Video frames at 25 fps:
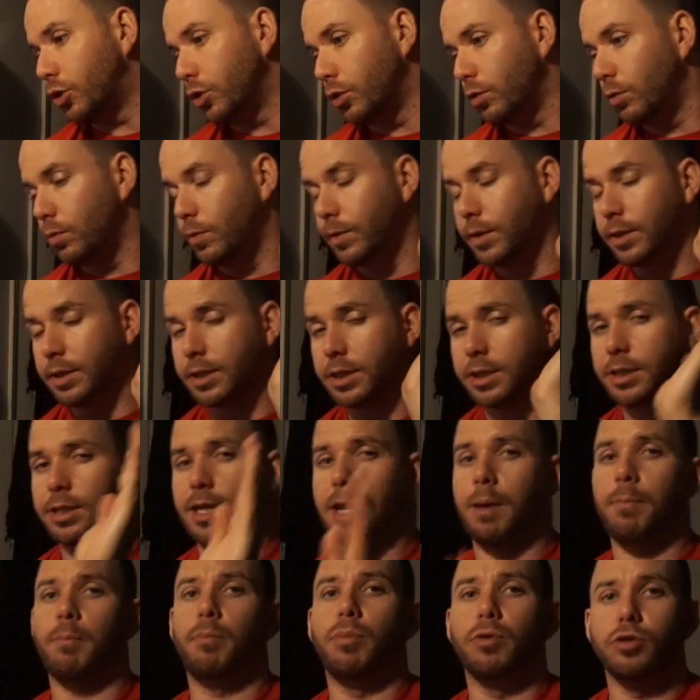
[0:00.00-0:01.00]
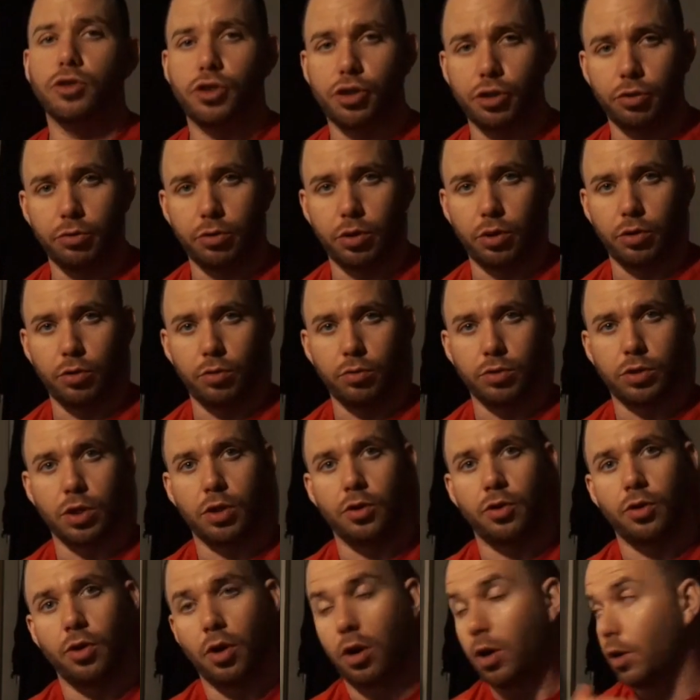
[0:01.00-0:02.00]
to the samples you use,
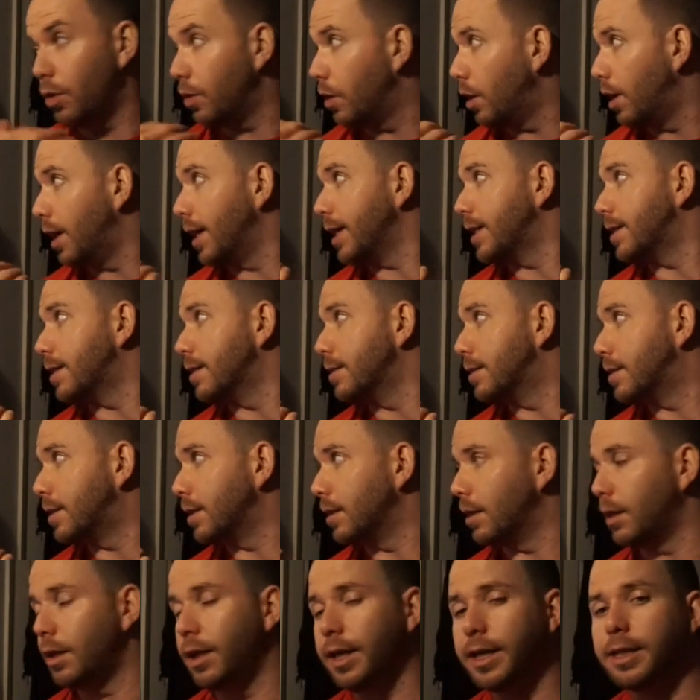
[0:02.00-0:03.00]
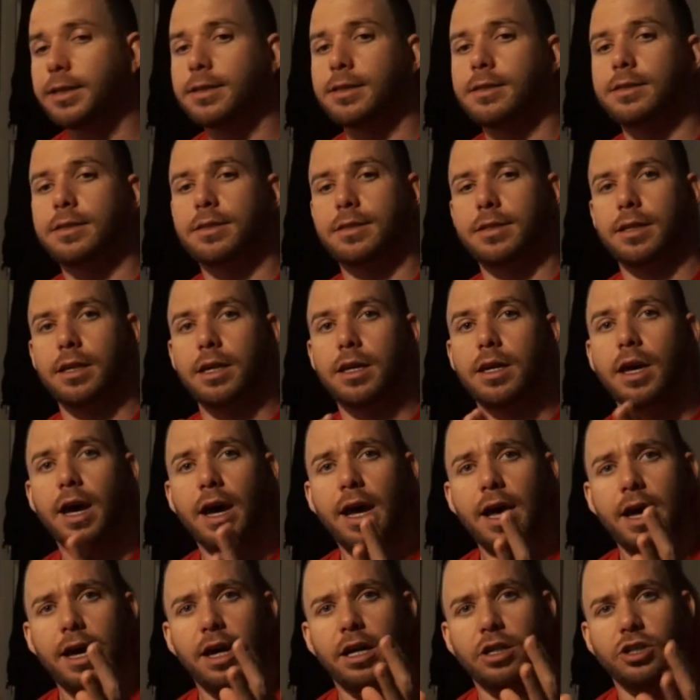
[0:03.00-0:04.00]
not the latency. The latency
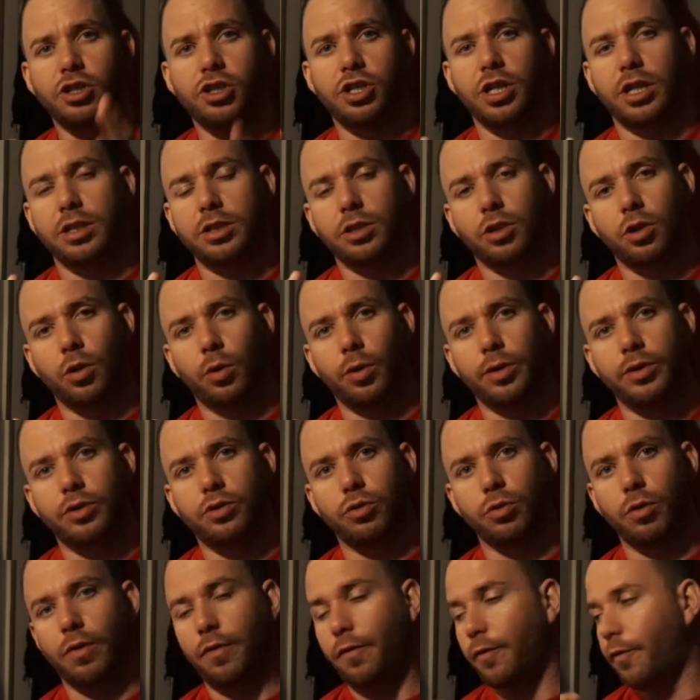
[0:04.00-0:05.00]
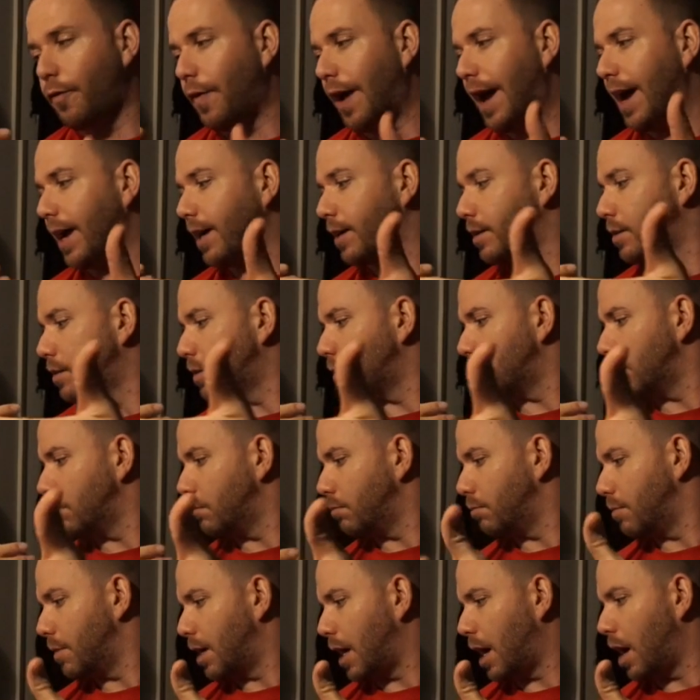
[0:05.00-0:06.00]
is just going to affect
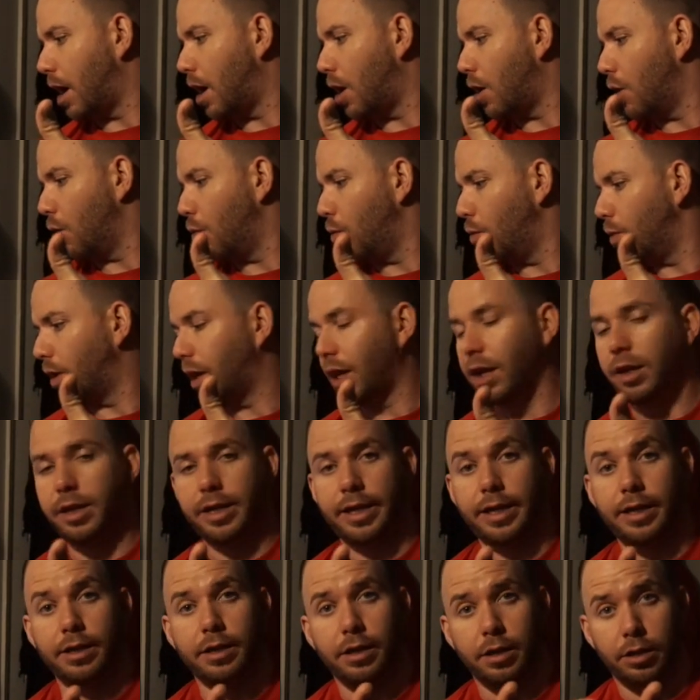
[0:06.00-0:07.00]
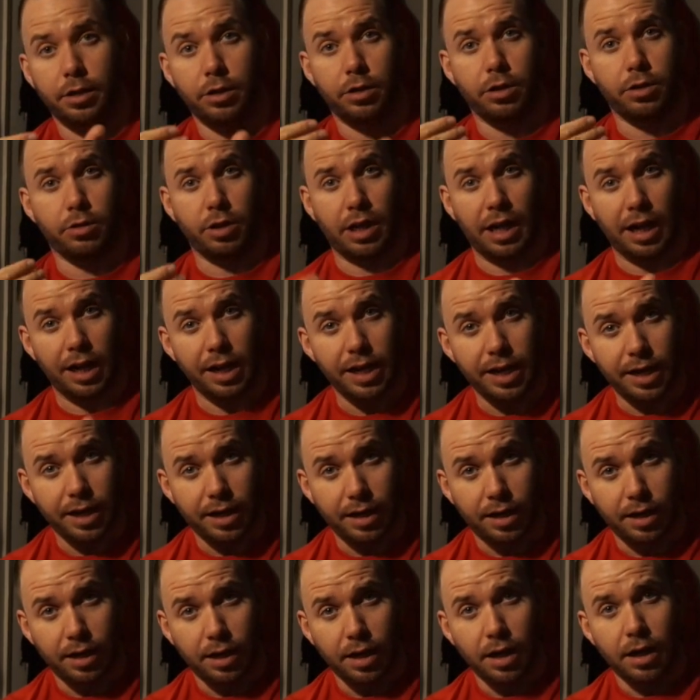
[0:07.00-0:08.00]
how clean and
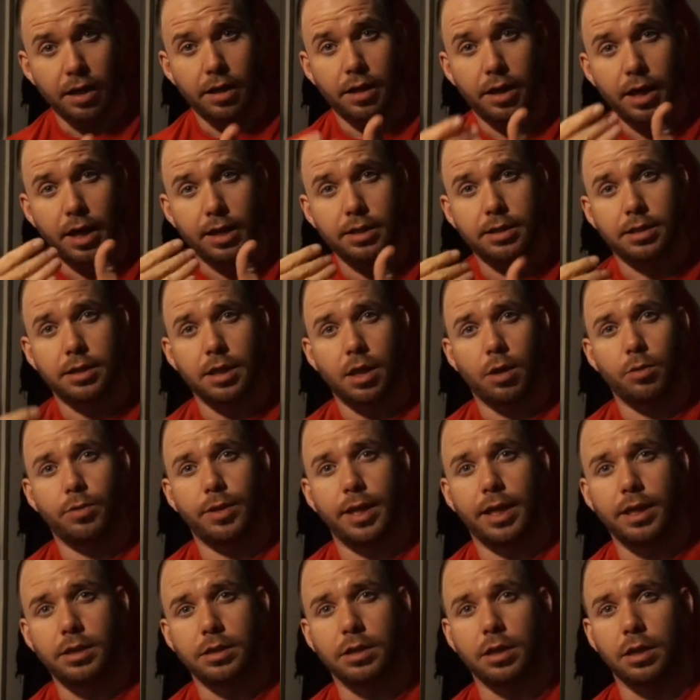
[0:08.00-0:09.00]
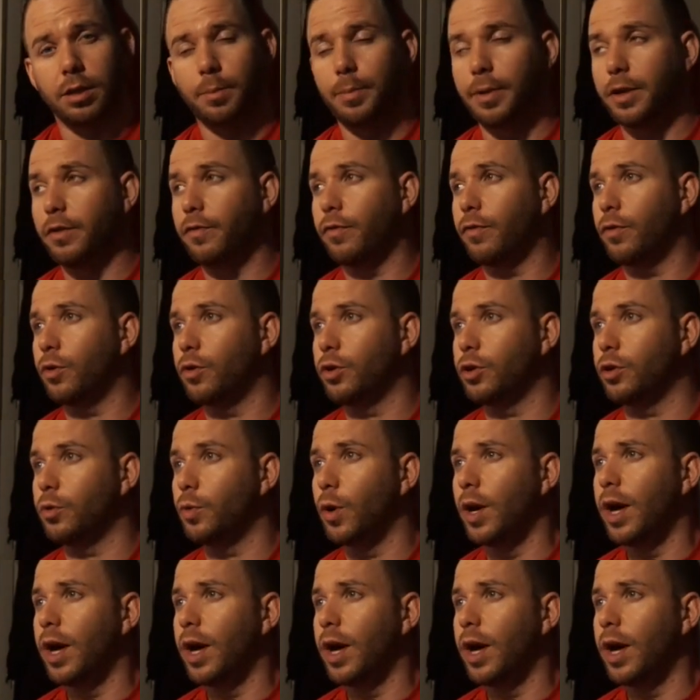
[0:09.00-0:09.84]
clear that sound is going to be for you.